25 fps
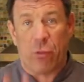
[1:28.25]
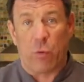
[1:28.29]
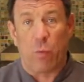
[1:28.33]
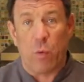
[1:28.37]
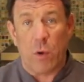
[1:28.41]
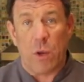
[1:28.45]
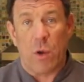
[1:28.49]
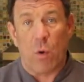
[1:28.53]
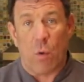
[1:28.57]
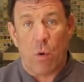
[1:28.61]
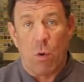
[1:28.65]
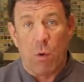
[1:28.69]

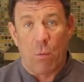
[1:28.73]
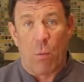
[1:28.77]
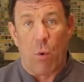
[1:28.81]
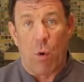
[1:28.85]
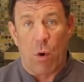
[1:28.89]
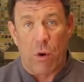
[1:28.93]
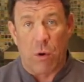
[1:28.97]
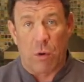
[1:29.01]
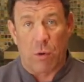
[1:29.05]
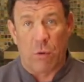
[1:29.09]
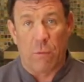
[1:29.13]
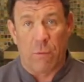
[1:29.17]
3 or
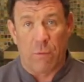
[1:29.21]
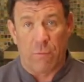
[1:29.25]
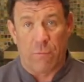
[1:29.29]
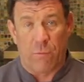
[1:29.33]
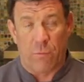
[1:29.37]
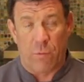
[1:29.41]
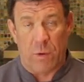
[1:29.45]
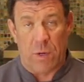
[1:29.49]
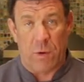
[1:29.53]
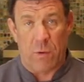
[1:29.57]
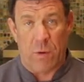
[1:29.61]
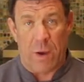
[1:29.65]
more
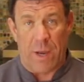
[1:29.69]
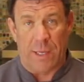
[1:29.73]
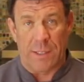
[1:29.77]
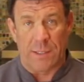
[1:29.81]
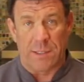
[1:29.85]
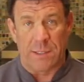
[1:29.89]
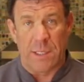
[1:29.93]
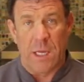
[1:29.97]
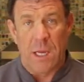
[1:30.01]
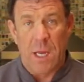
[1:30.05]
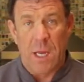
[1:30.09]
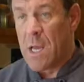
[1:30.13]
gluten-free
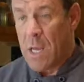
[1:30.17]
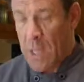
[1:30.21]
grains.